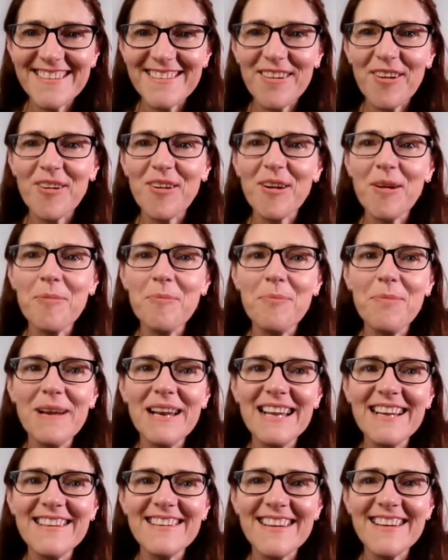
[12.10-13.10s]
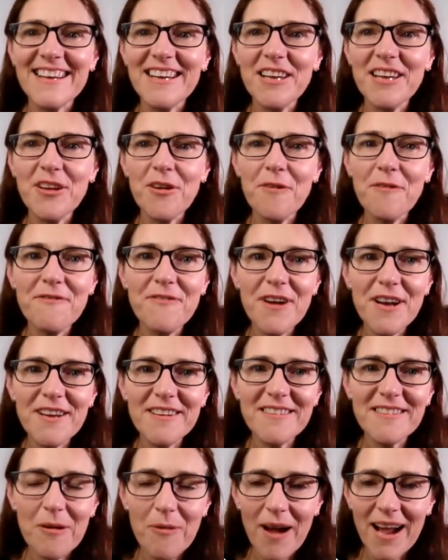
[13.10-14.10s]
on completing your
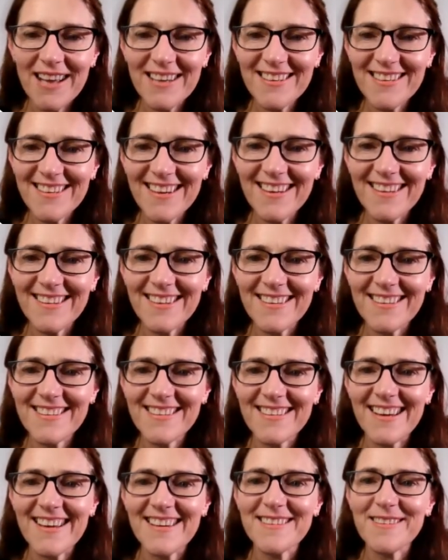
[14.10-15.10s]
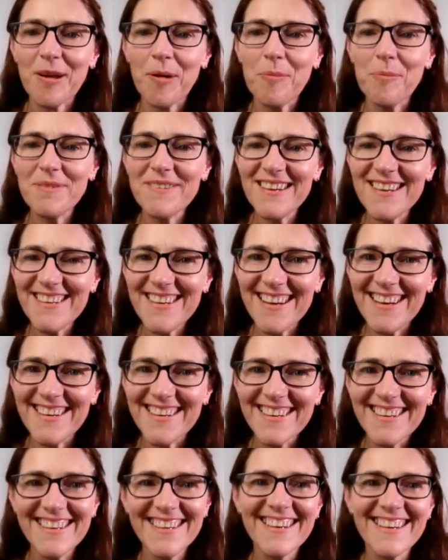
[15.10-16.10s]
first quest in this year's competition.
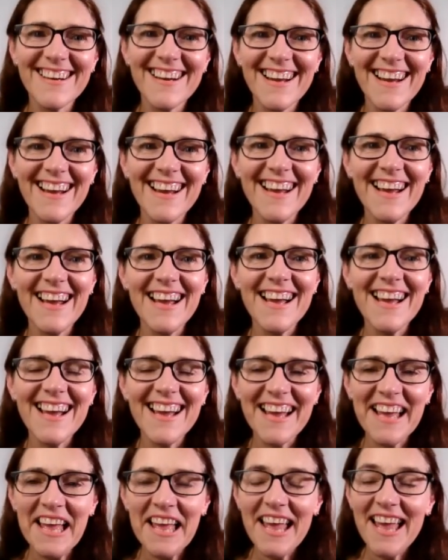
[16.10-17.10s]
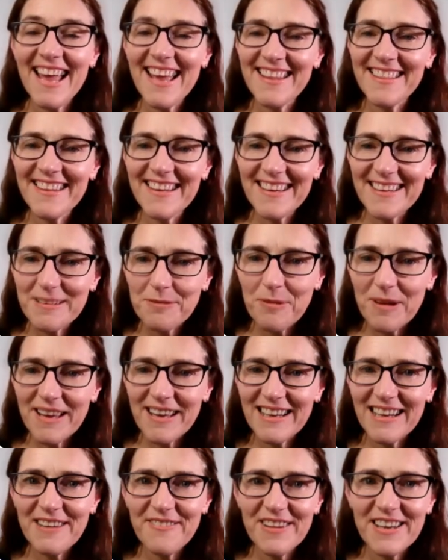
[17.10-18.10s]
In these
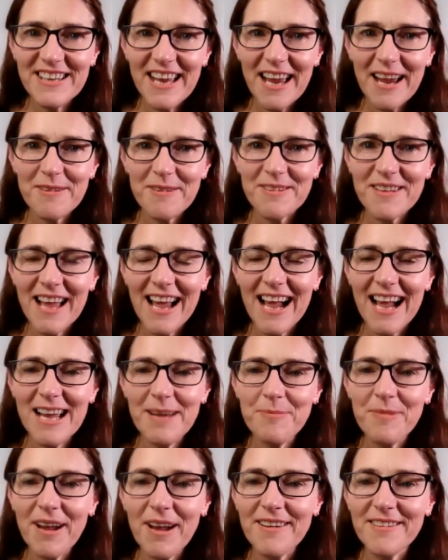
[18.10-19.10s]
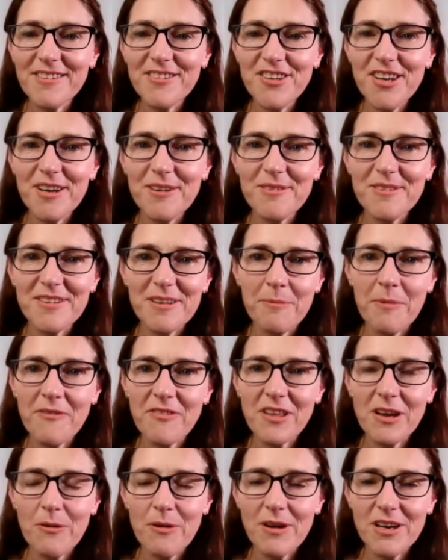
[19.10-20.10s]
weekly videos, I'm going to choose some of
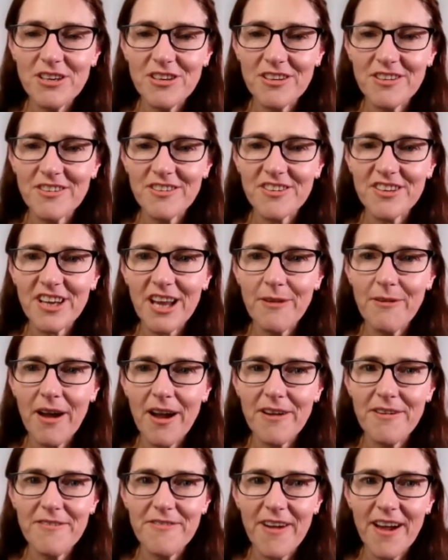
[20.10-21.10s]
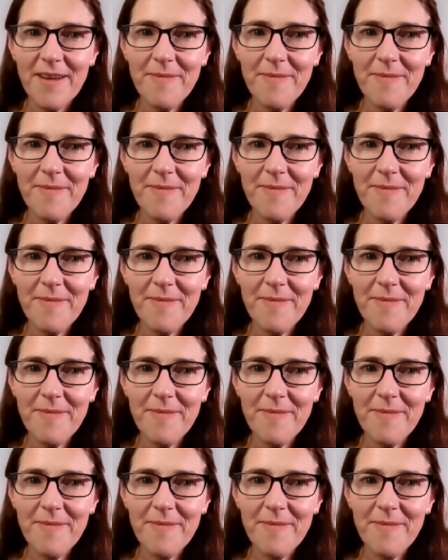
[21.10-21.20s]
the questions to go over